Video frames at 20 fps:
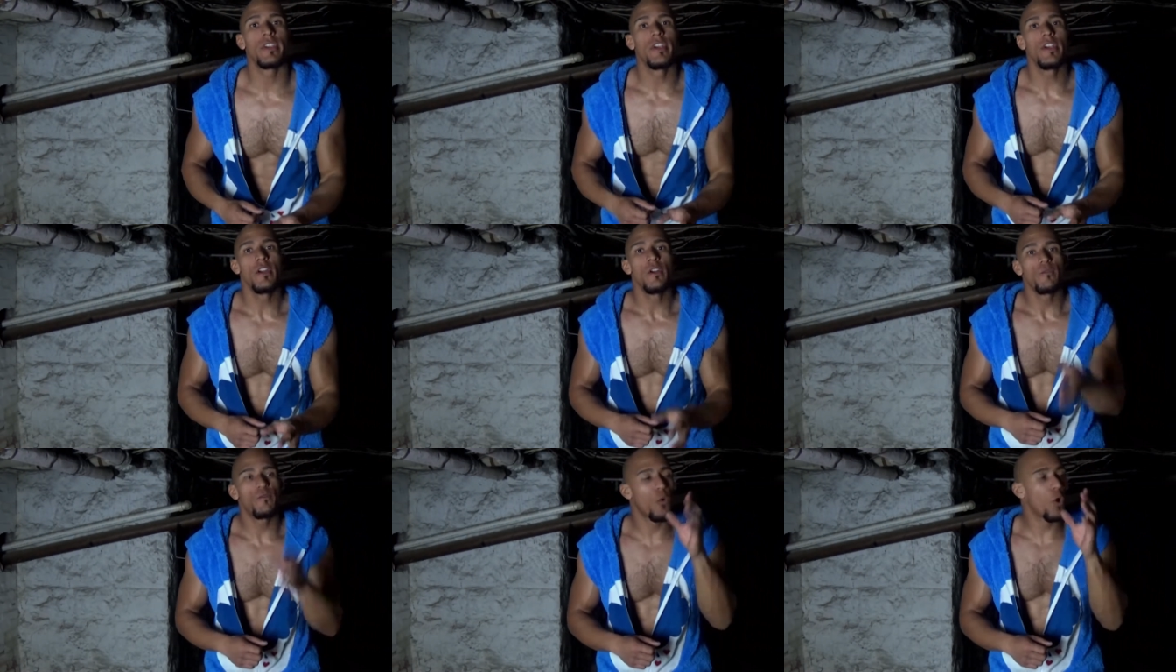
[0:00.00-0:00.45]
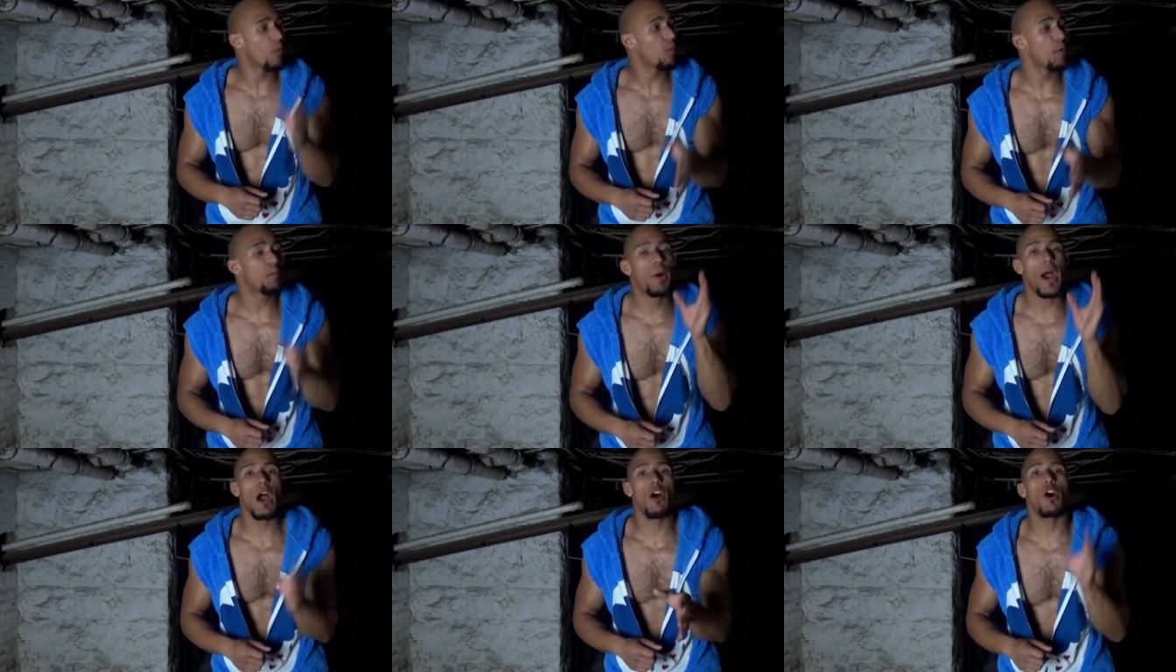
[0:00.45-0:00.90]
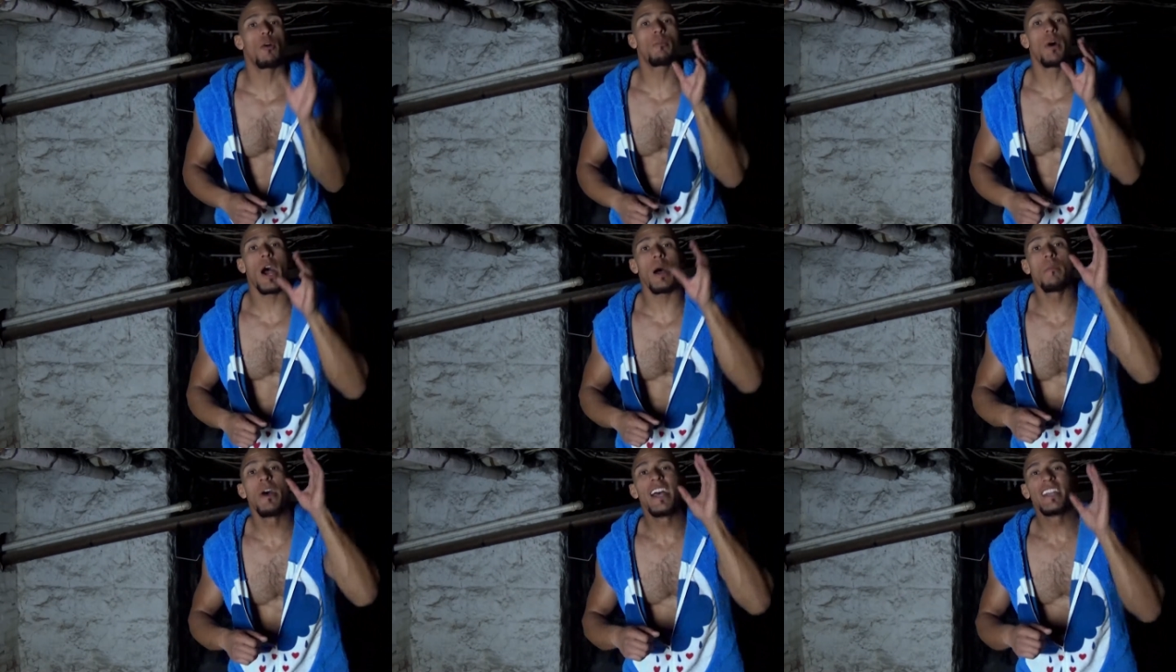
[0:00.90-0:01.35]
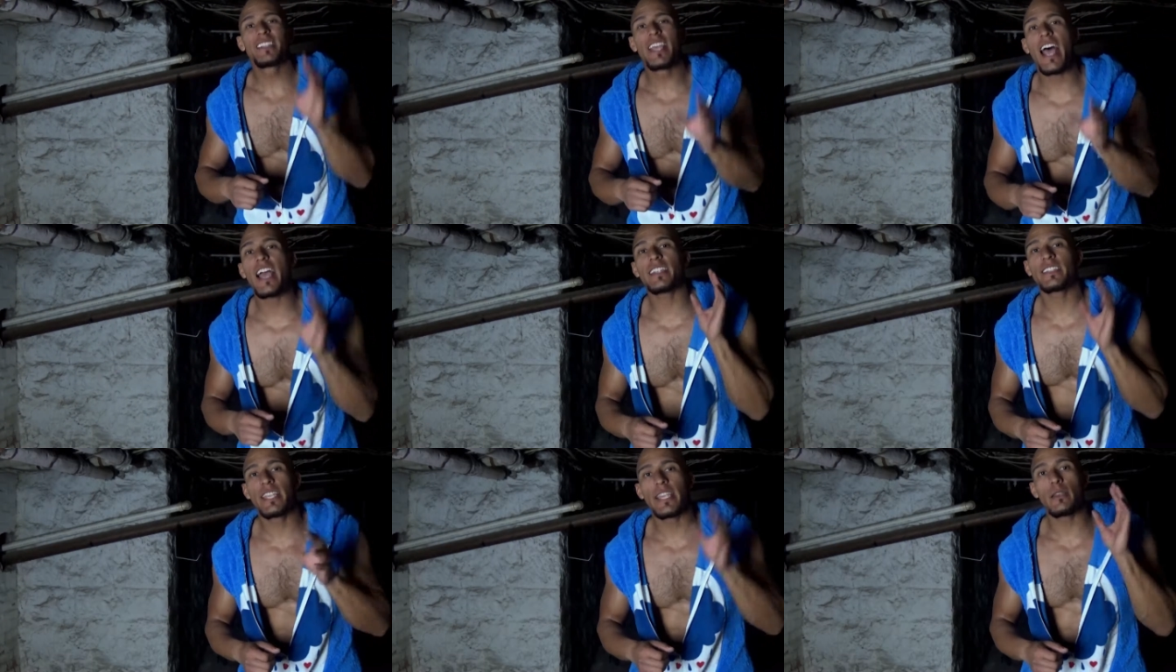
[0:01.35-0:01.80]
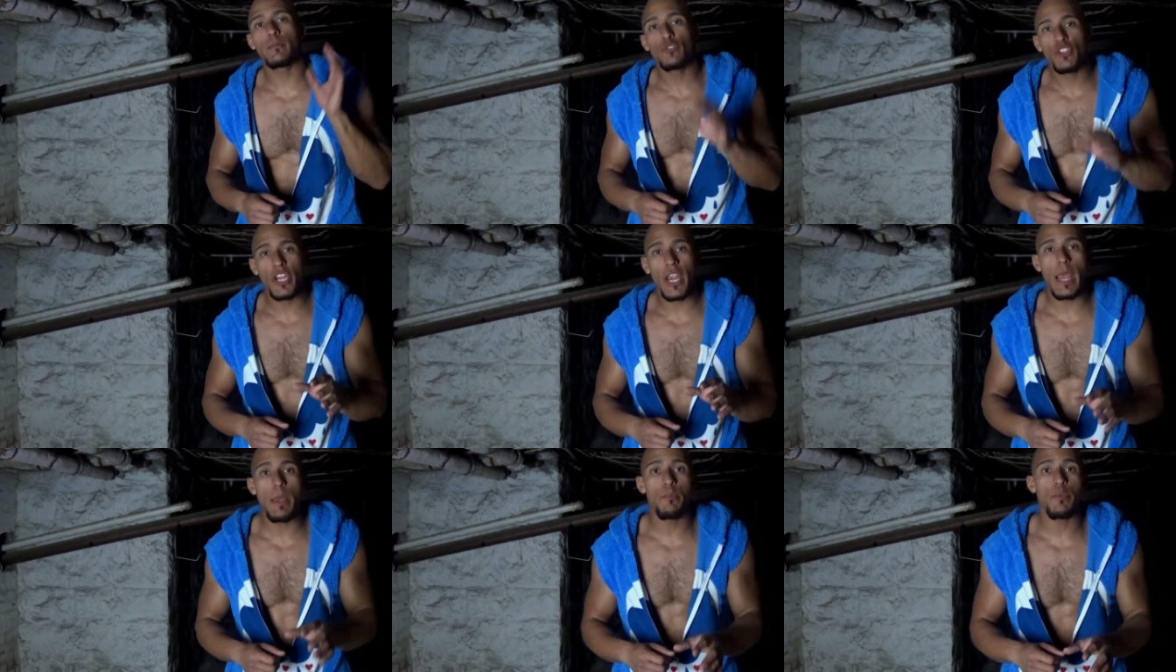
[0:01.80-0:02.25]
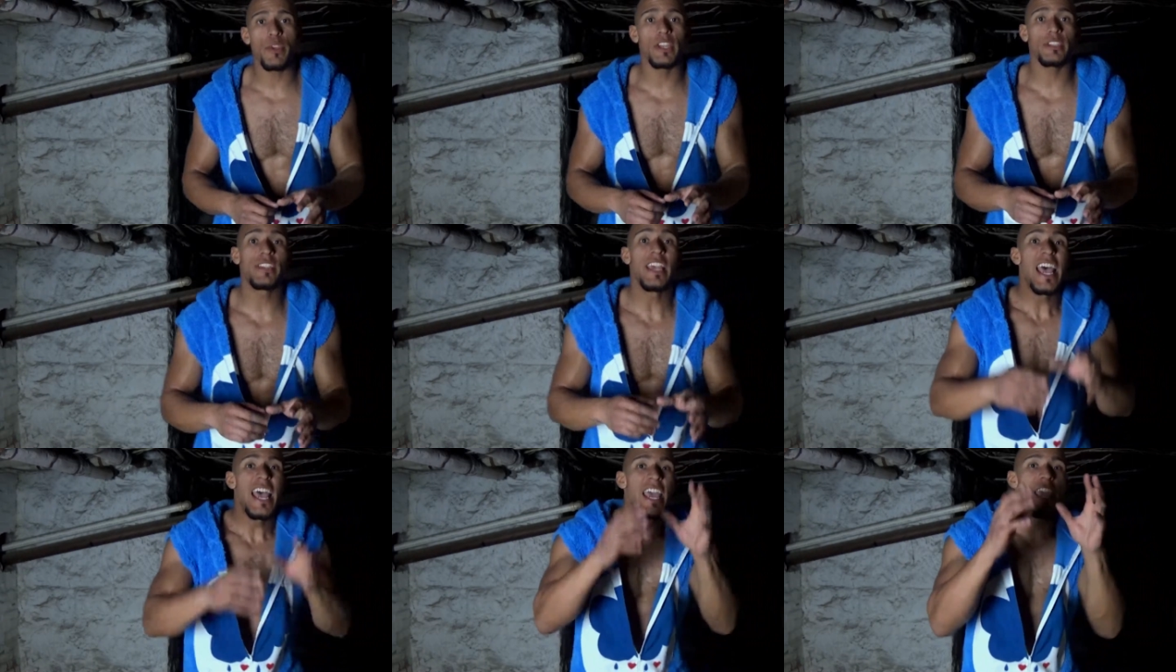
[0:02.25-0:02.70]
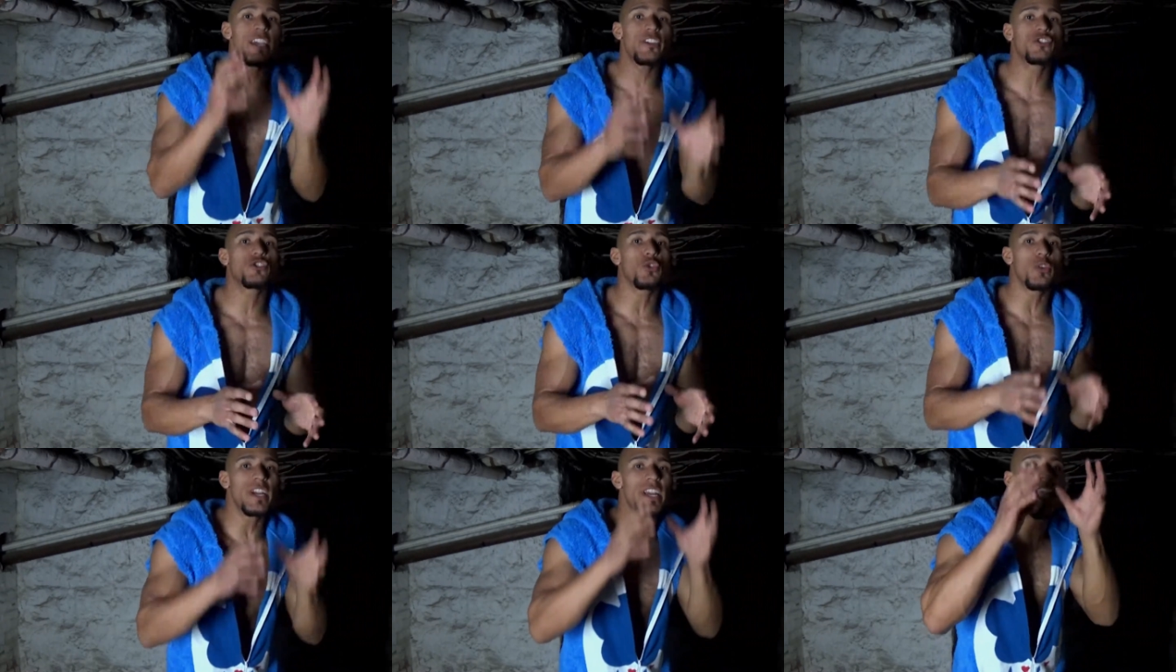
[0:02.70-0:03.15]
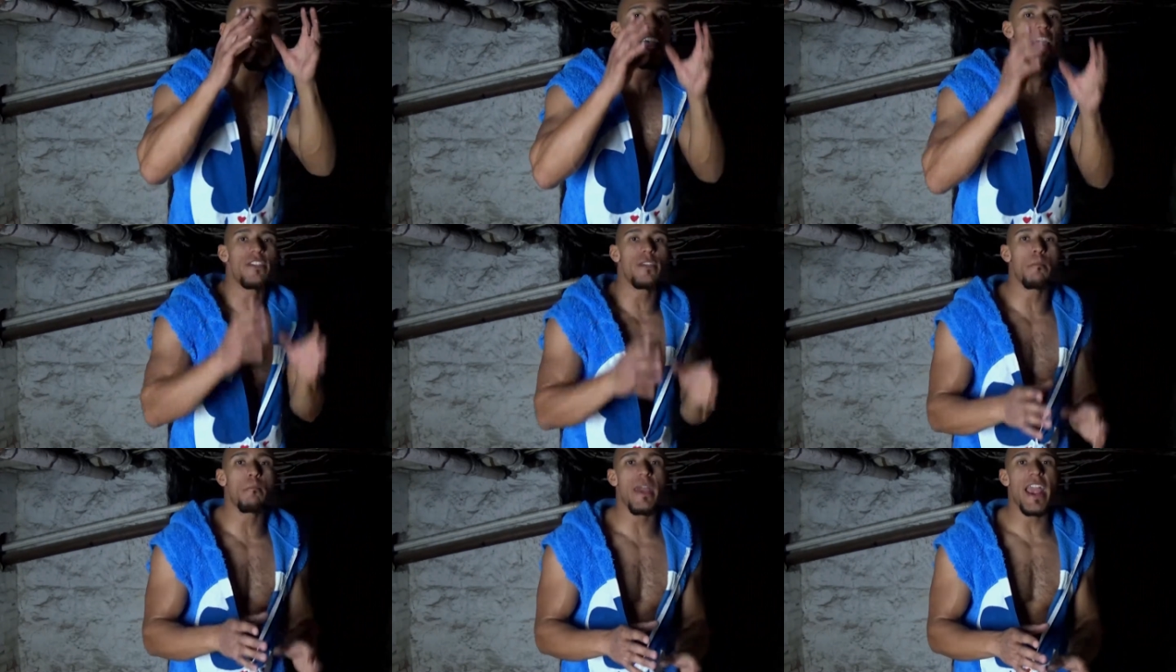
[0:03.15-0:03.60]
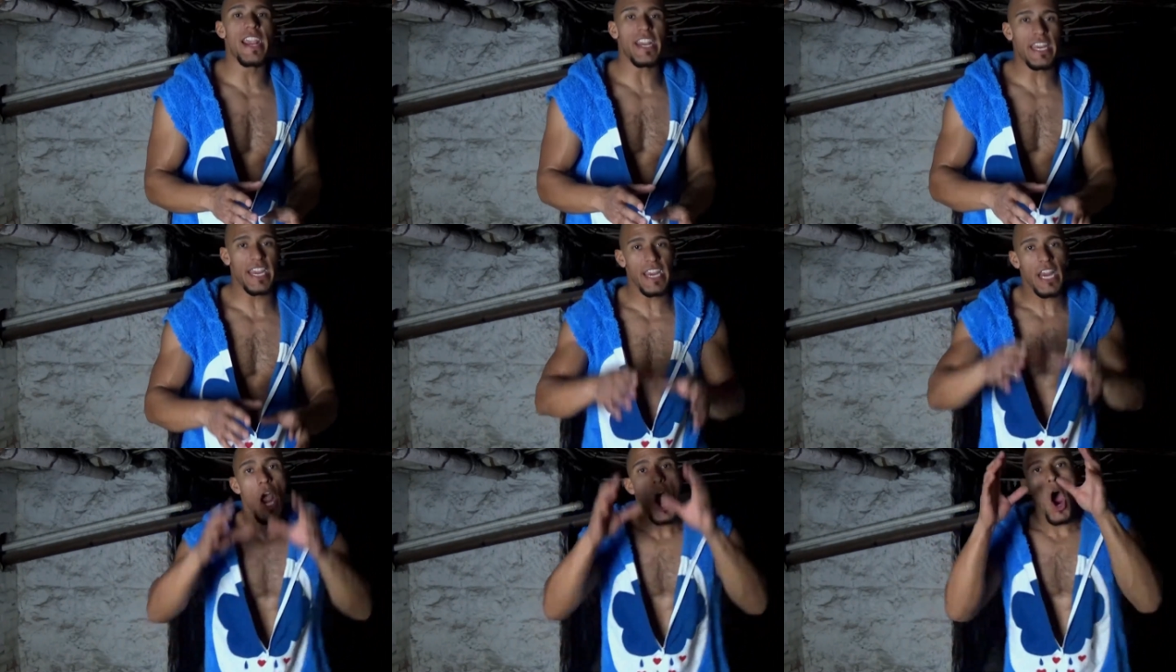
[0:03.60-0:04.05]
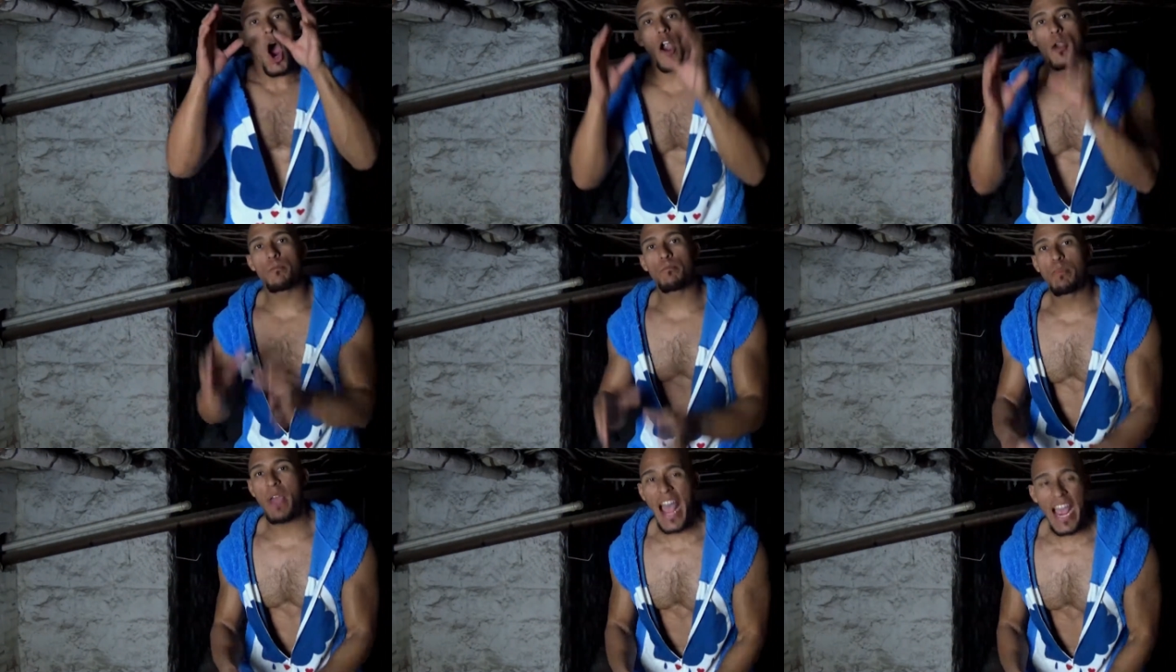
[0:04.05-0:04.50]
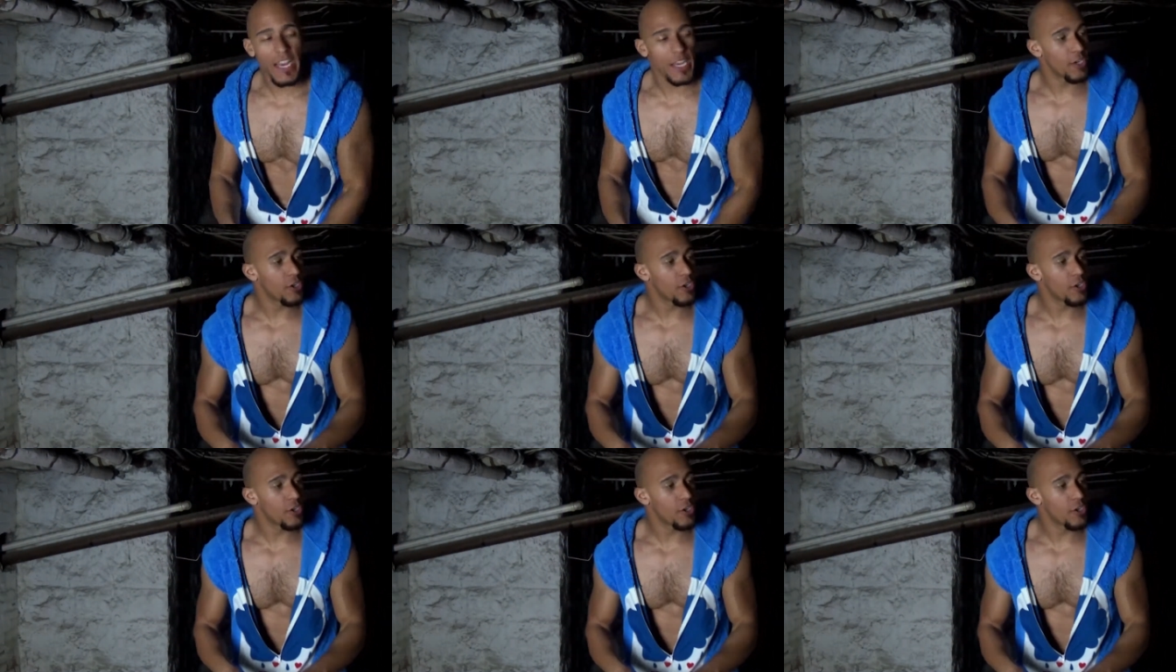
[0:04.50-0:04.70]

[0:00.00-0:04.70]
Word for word: Former Powerbomb Tag Team Champions, history in the making, are back.